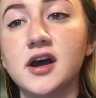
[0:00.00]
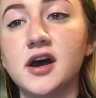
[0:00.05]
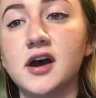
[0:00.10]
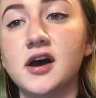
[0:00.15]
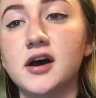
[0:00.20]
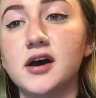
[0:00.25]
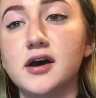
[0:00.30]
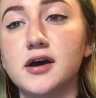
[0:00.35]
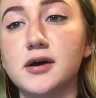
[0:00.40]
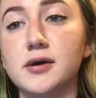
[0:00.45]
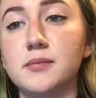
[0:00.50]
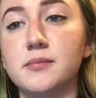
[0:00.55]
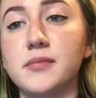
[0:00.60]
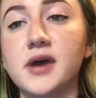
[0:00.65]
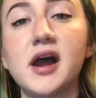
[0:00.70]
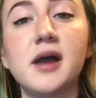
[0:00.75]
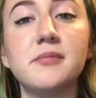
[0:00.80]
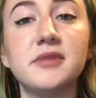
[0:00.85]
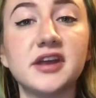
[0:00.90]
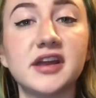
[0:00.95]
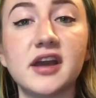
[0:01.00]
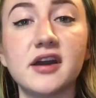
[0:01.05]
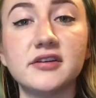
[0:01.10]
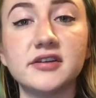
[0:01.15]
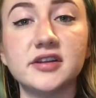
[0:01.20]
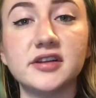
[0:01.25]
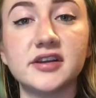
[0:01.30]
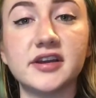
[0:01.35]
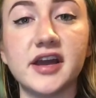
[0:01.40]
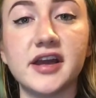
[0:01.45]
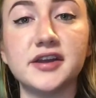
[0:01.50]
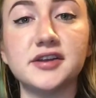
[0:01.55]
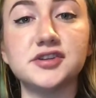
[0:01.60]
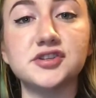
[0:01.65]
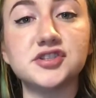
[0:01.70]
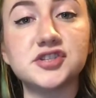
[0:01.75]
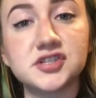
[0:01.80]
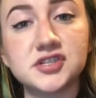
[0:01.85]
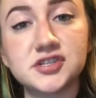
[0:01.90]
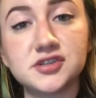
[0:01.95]
I'm going to count it again
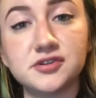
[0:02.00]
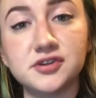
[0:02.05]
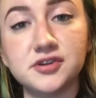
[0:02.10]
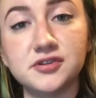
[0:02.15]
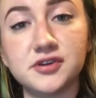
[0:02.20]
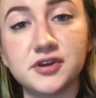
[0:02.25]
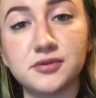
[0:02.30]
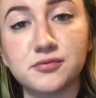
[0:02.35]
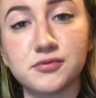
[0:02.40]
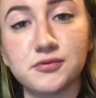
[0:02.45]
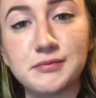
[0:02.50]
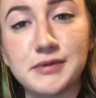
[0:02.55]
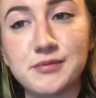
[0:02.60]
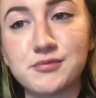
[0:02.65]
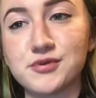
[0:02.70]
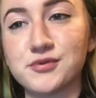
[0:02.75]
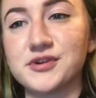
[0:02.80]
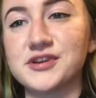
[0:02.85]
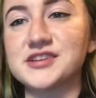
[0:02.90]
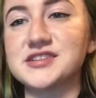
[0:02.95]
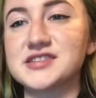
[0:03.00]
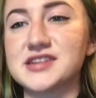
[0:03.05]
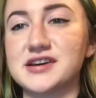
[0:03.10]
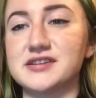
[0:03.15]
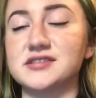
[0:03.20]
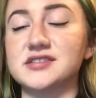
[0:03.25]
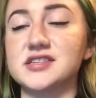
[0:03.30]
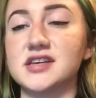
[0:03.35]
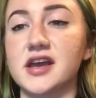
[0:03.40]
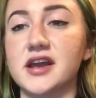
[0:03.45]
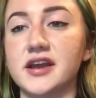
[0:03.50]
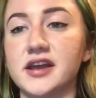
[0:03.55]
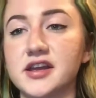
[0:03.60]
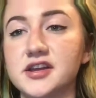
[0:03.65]
just so you can remember what it sounds like.